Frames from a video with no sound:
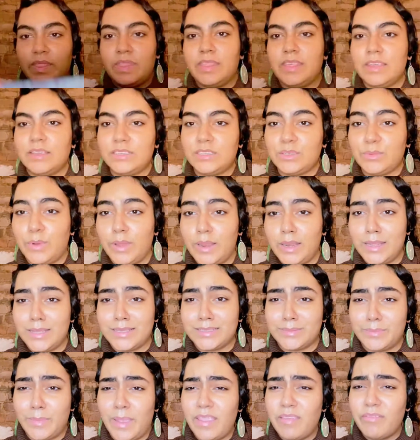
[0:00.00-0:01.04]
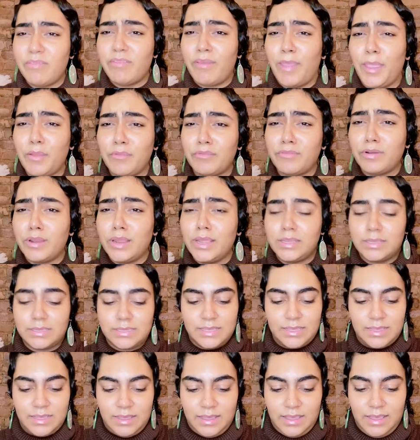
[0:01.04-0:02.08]
This one is my favorite,
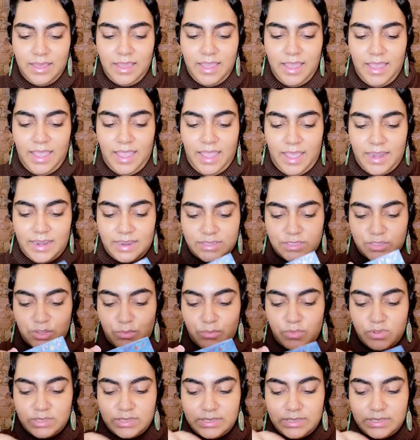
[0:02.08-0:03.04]
and it's almost